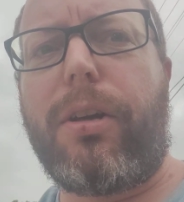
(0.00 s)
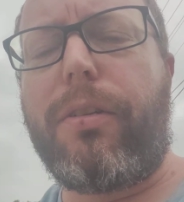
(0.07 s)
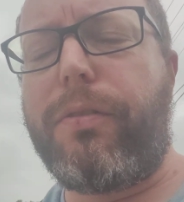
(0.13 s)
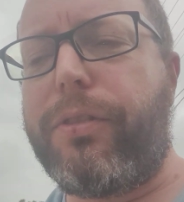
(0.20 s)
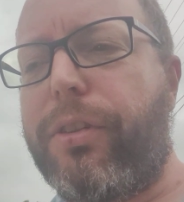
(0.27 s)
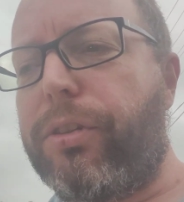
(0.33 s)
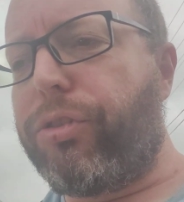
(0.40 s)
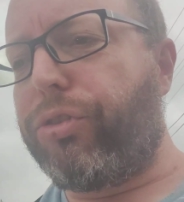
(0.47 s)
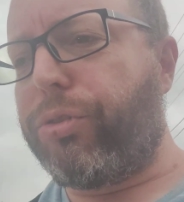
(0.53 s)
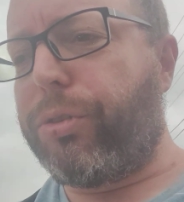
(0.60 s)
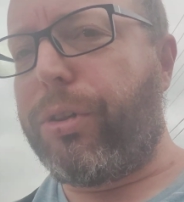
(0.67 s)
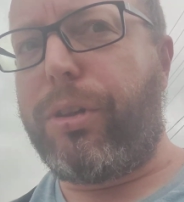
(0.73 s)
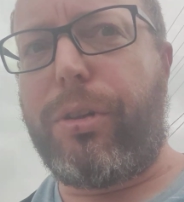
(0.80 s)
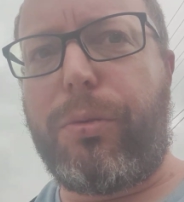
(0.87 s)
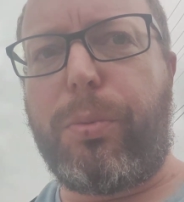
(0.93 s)
of the
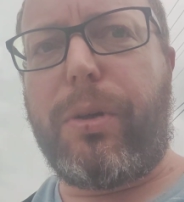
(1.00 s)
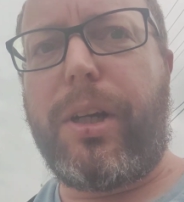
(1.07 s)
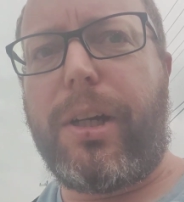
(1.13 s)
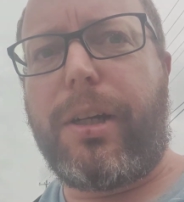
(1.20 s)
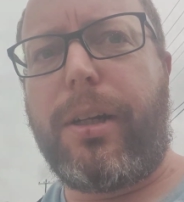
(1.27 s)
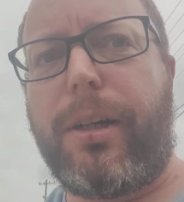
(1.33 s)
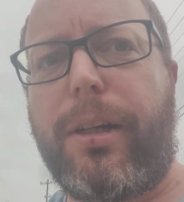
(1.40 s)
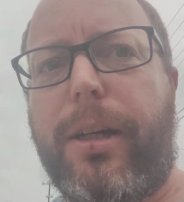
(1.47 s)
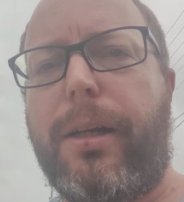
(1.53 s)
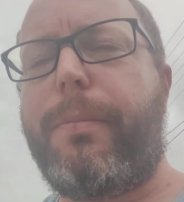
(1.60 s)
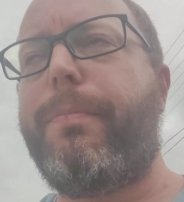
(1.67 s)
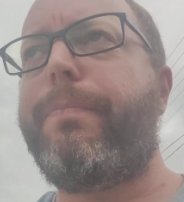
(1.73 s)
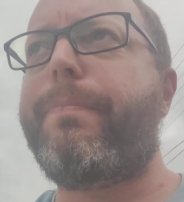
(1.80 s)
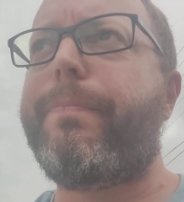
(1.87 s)
sort where